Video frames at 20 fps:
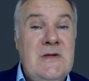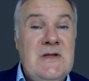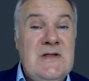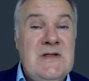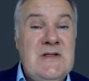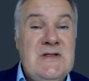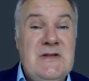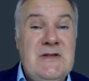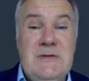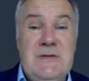
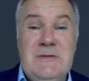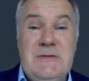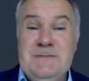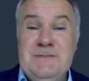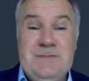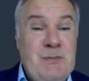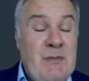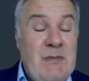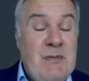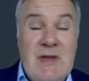So
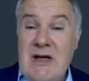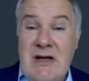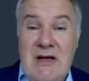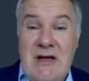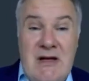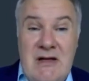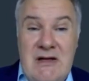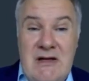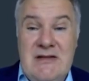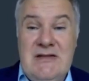
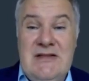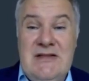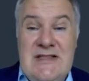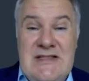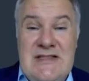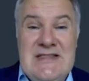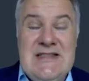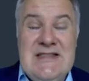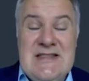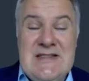
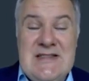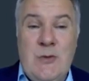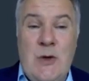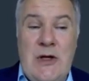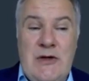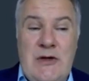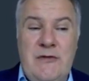this is one